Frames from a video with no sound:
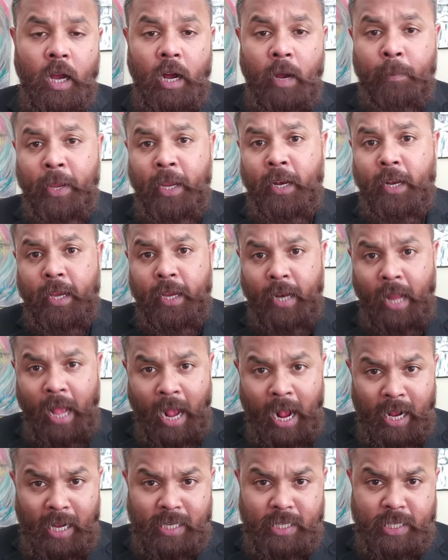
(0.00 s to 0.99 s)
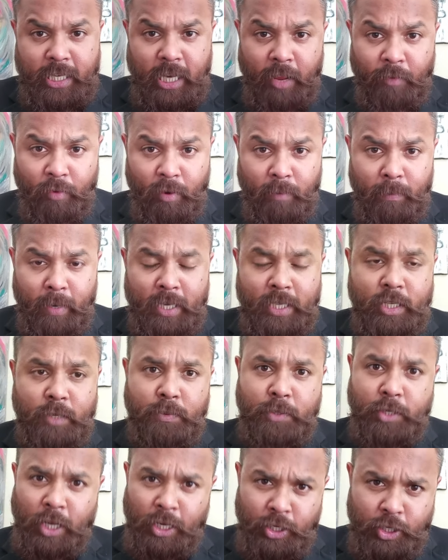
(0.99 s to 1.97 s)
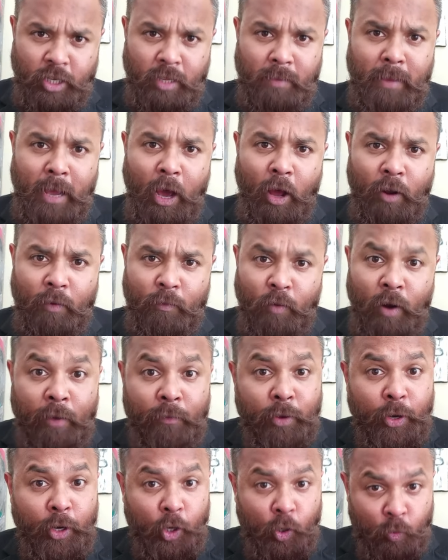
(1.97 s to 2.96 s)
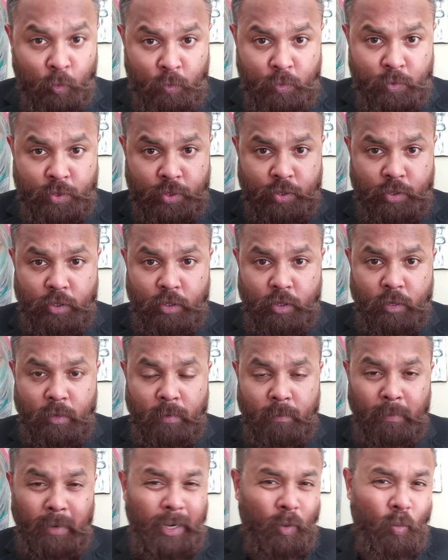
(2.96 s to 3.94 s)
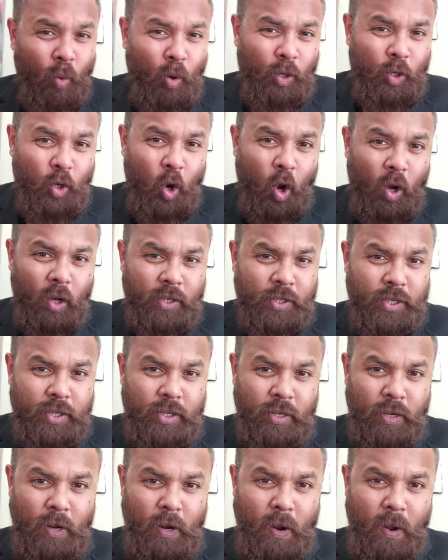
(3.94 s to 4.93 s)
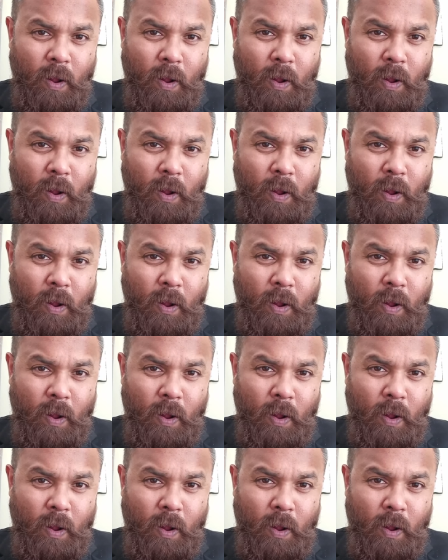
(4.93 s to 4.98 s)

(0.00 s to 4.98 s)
I mean, it has given me substantial amount of revenues, but at what cost?